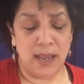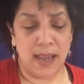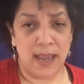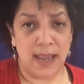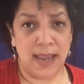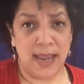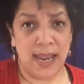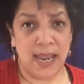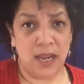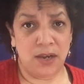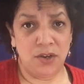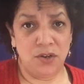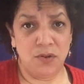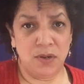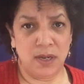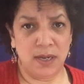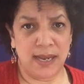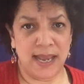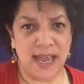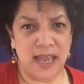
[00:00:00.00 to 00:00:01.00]
and you
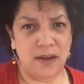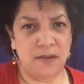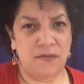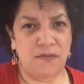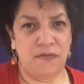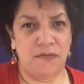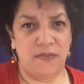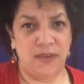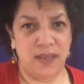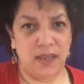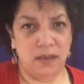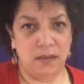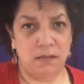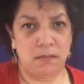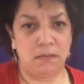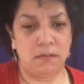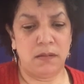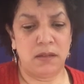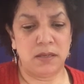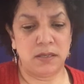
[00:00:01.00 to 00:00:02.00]
can kind of
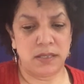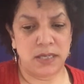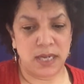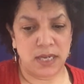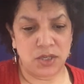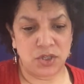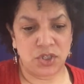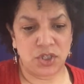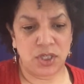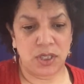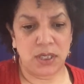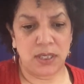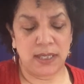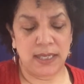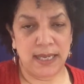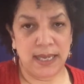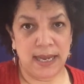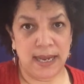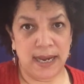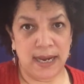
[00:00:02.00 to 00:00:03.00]
feel the tension in
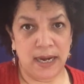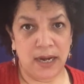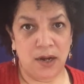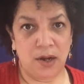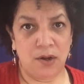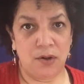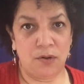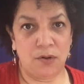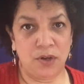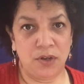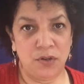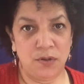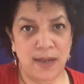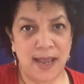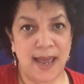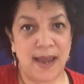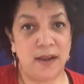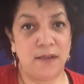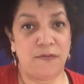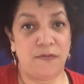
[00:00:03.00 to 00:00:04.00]
the air, or you
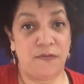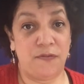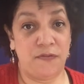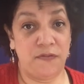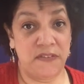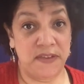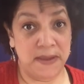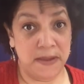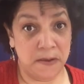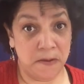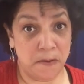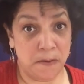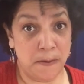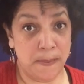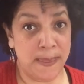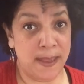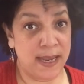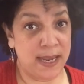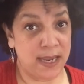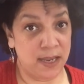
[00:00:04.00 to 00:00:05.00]
kind of feel
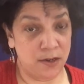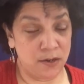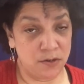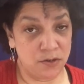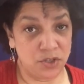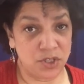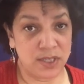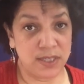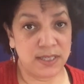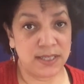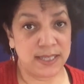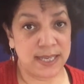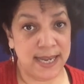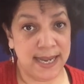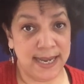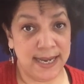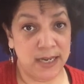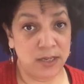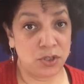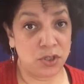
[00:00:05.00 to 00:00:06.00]
the energy
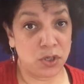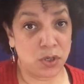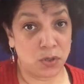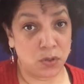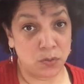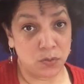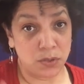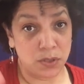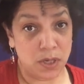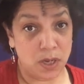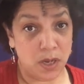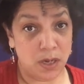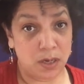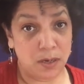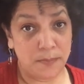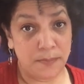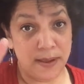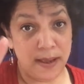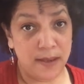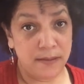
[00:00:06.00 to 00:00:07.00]
saying, don't talk
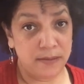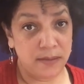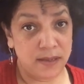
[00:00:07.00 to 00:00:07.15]
about